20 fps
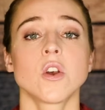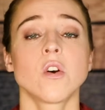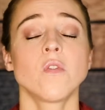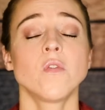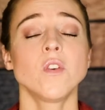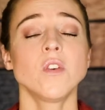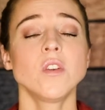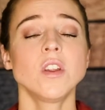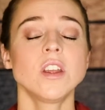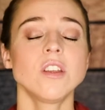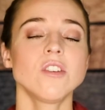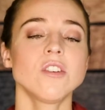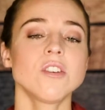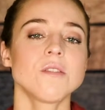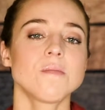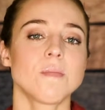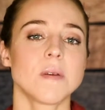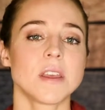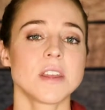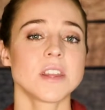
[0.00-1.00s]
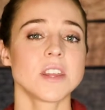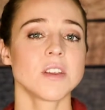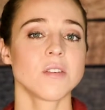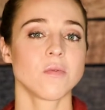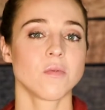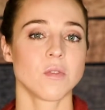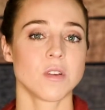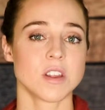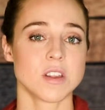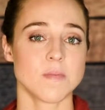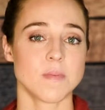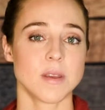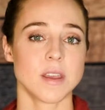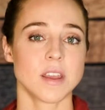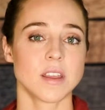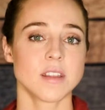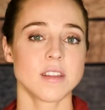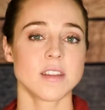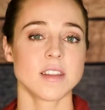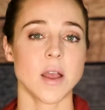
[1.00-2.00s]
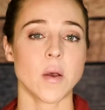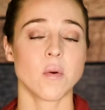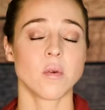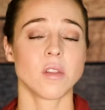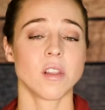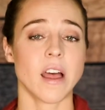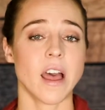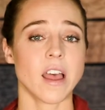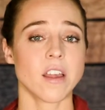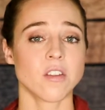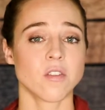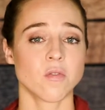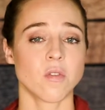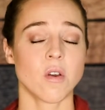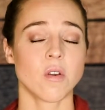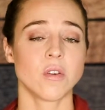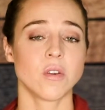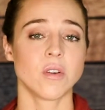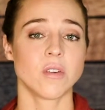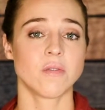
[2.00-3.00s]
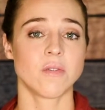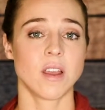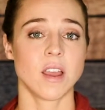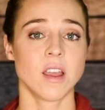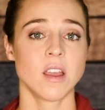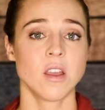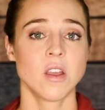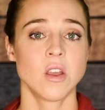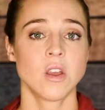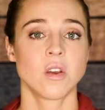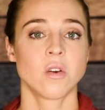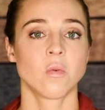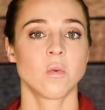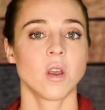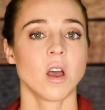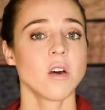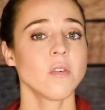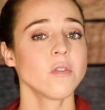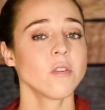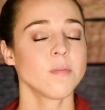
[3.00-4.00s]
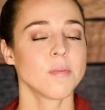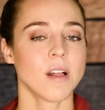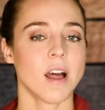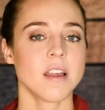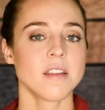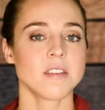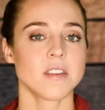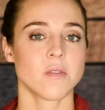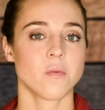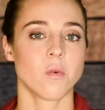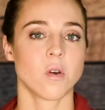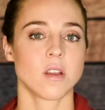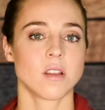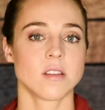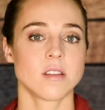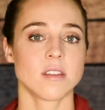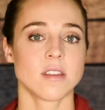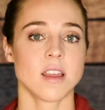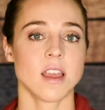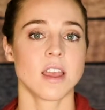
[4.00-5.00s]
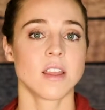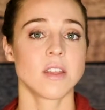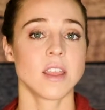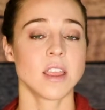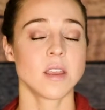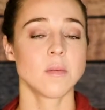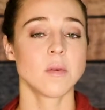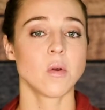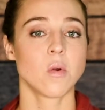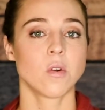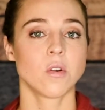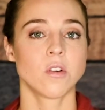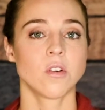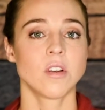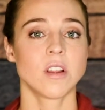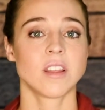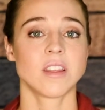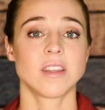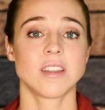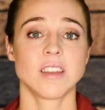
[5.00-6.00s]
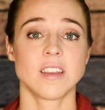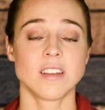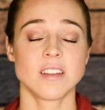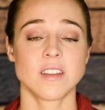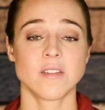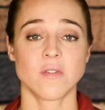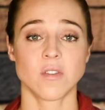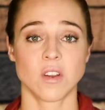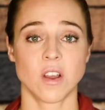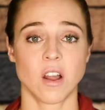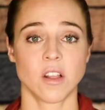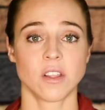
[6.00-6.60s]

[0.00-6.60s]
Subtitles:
So if you need just basic wristbands that will last throughout your event, we offer plastic ones, and they can be ordered in these different